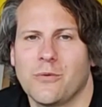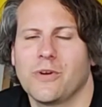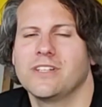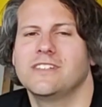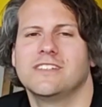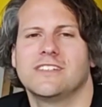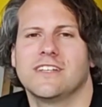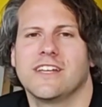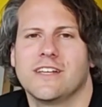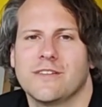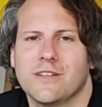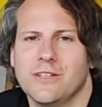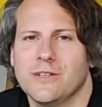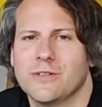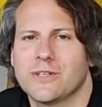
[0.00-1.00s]
I wanted to hate
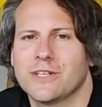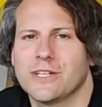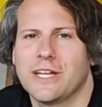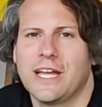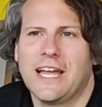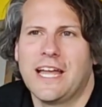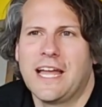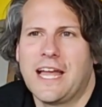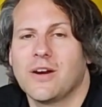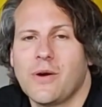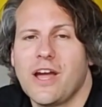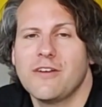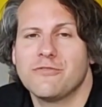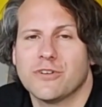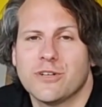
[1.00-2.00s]
the look.
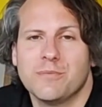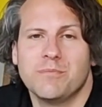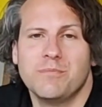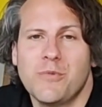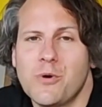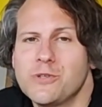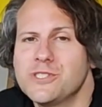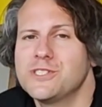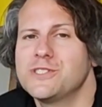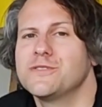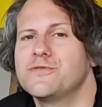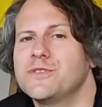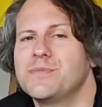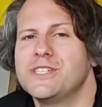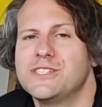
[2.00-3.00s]
However, most
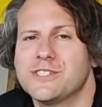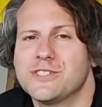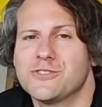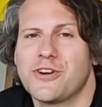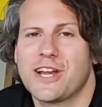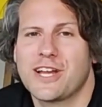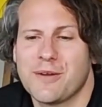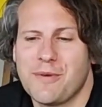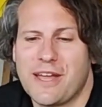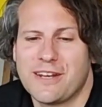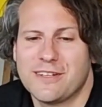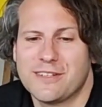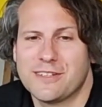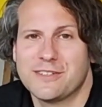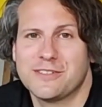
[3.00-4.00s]
of the pieces
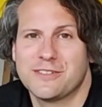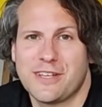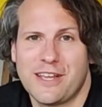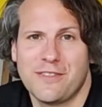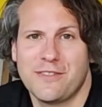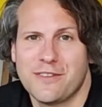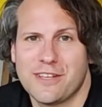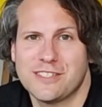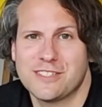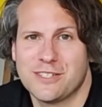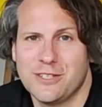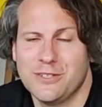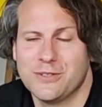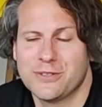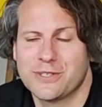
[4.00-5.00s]
recommended in this
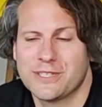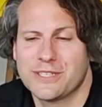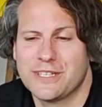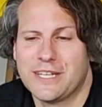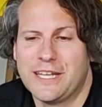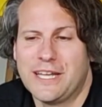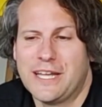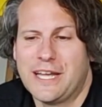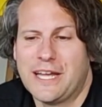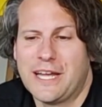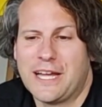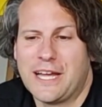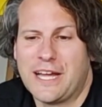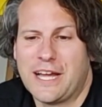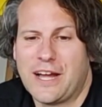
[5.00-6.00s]
look
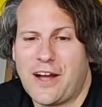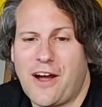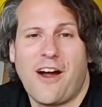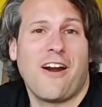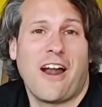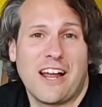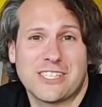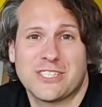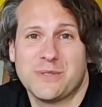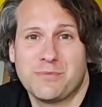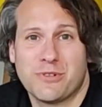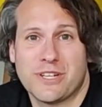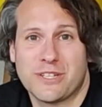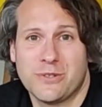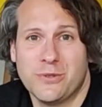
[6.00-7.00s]
are actually
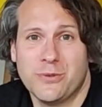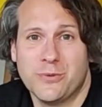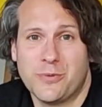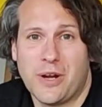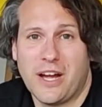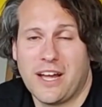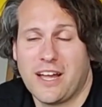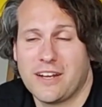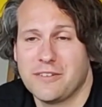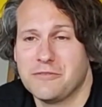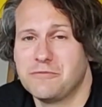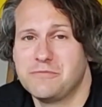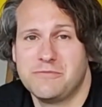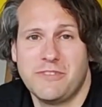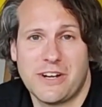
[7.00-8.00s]
pretty cool
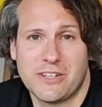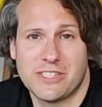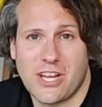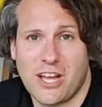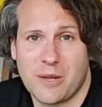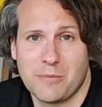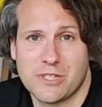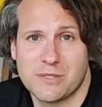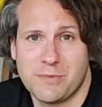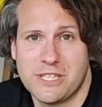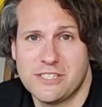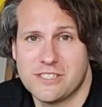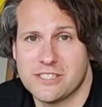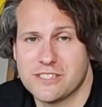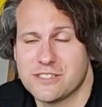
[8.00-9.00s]
and very timeless
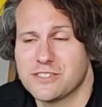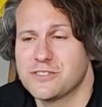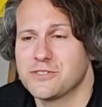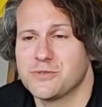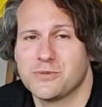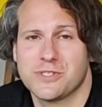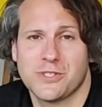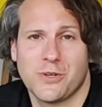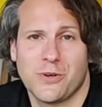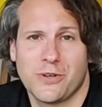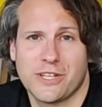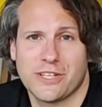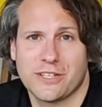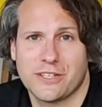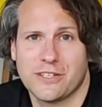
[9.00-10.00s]
pieces. So we're
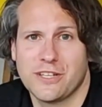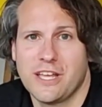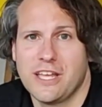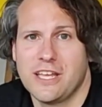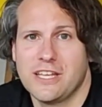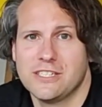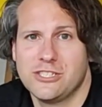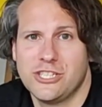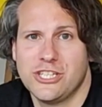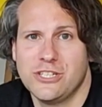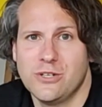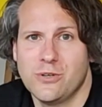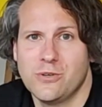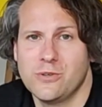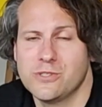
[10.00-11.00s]
talking
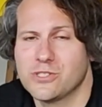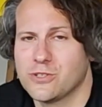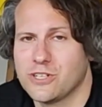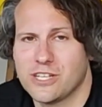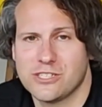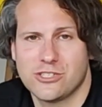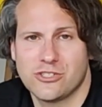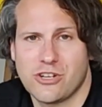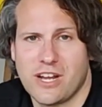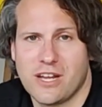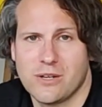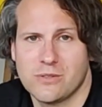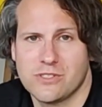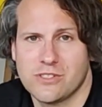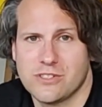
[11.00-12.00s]
chinos or nice
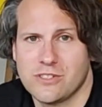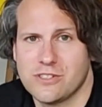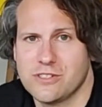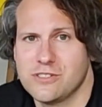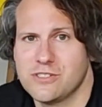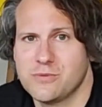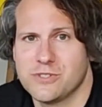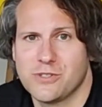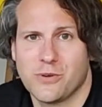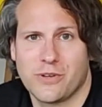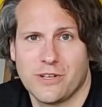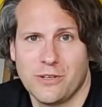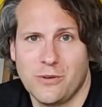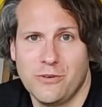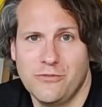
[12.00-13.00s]
trousers, we're
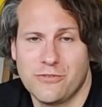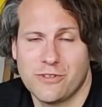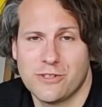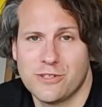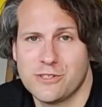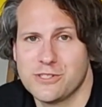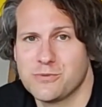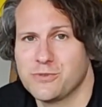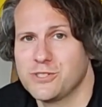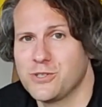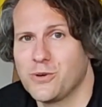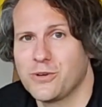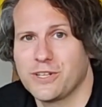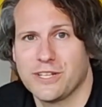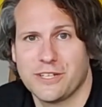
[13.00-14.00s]
talking loafers, we're
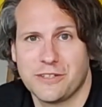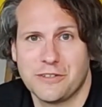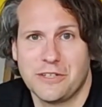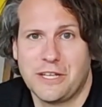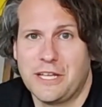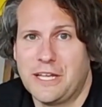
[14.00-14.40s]
talking